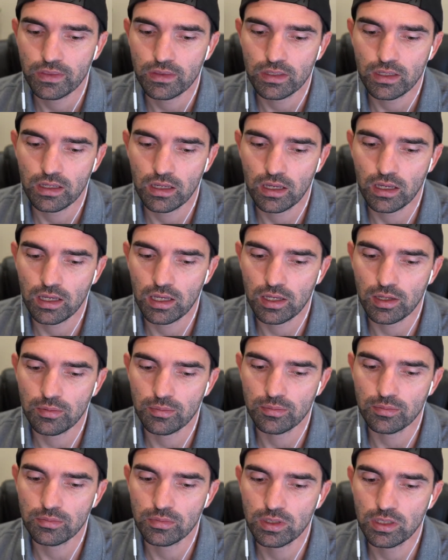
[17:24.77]

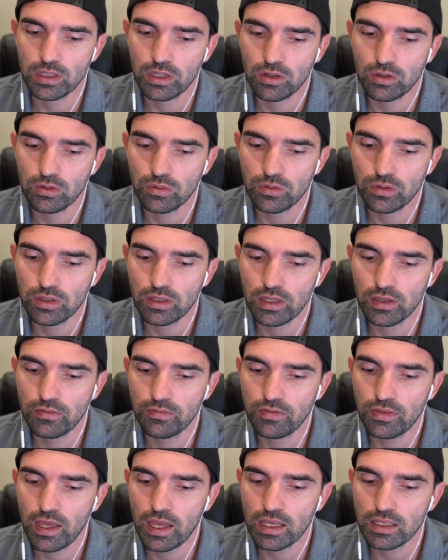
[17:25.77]
If
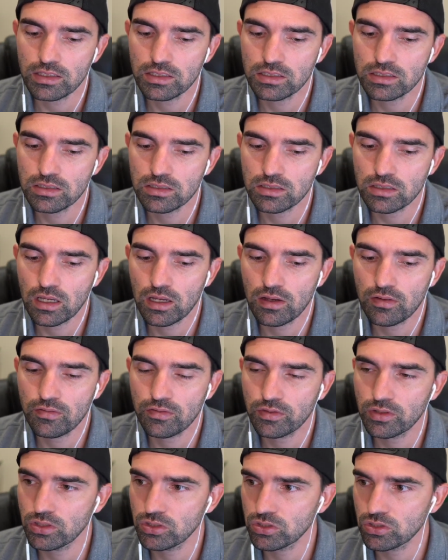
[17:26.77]
that's of
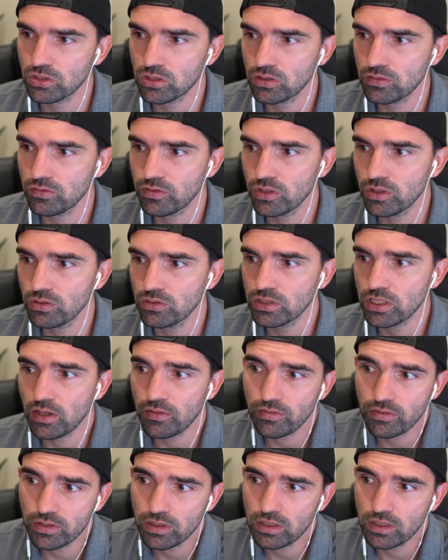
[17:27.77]
concern for you,
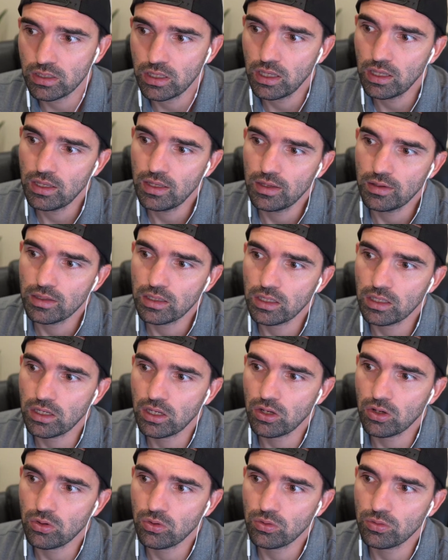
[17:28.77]
definitely,
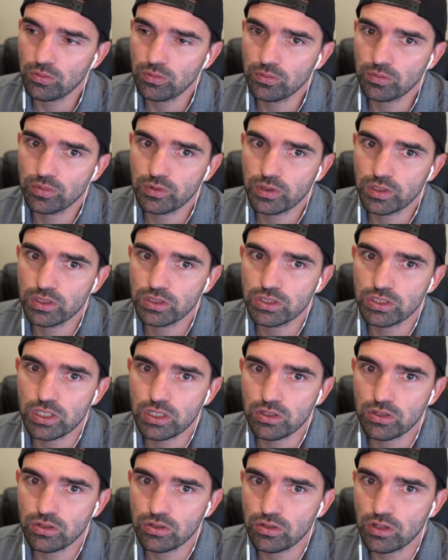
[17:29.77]

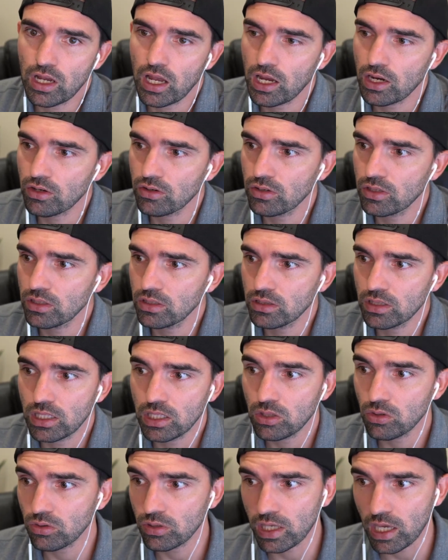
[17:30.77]
consider hiring
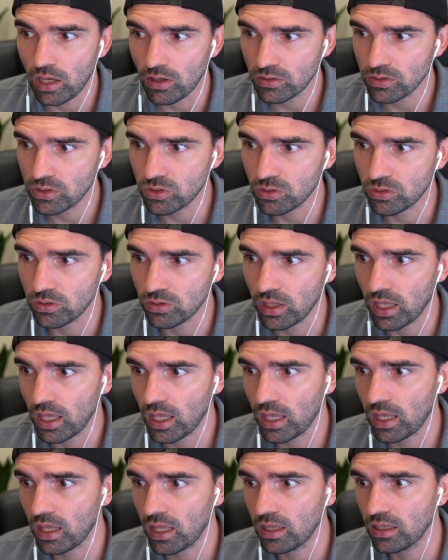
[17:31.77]
legal counsel
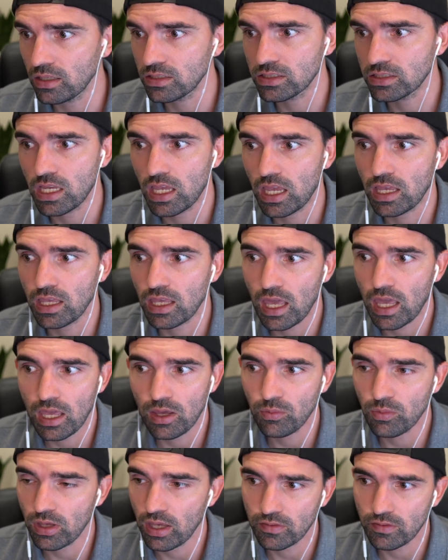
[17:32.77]
and saying, hey,
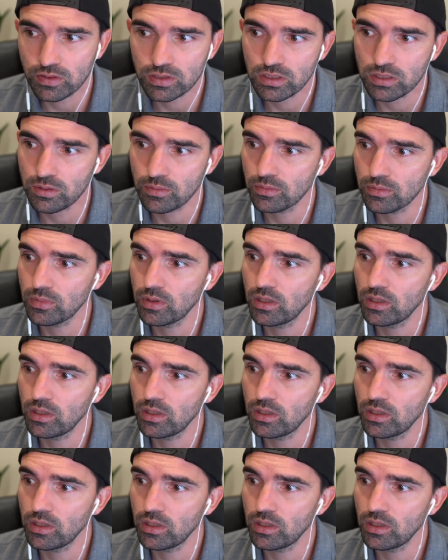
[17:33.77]
we have some,